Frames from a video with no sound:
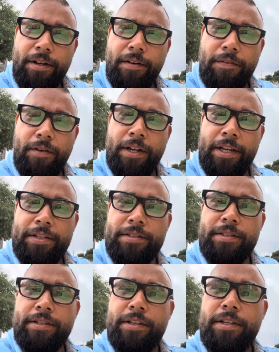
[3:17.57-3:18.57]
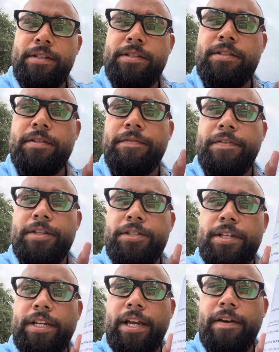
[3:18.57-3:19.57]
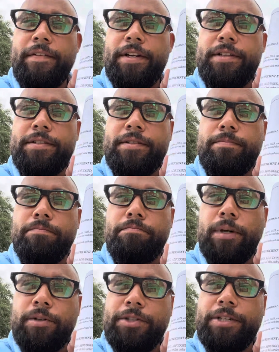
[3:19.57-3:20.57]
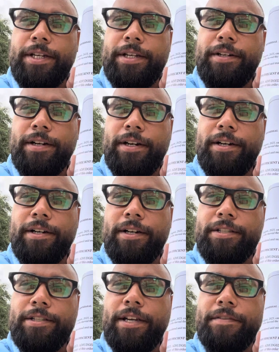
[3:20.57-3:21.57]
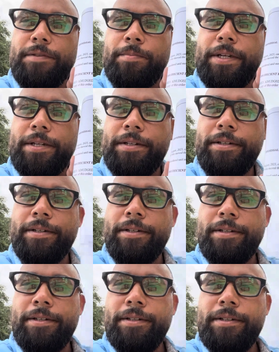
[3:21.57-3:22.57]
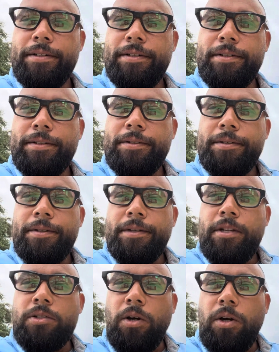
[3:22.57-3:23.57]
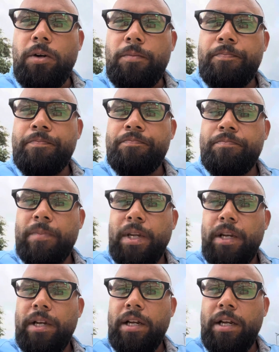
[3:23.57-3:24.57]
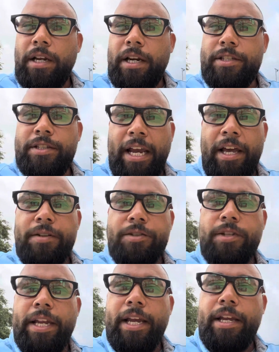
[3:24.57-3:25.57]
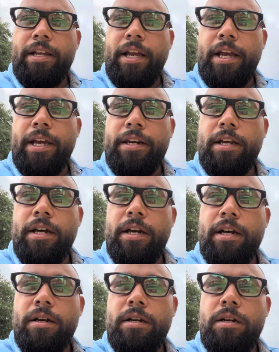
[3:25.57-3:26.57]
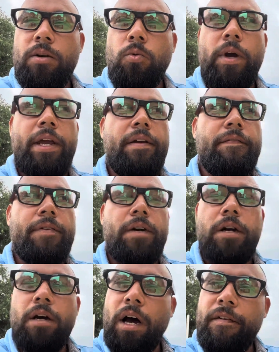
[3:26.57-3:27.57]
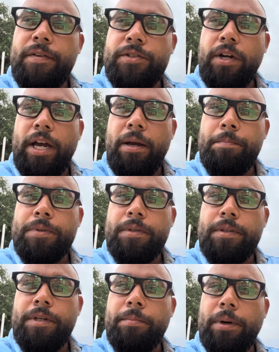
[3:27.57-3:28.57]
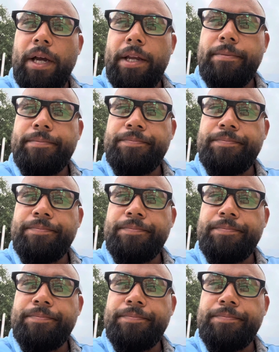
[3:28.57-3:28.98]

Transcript: for his insufficient evidence bullshit on unsafe speed. So let's gather today and uh, wave uh, Officer Epps goodbye.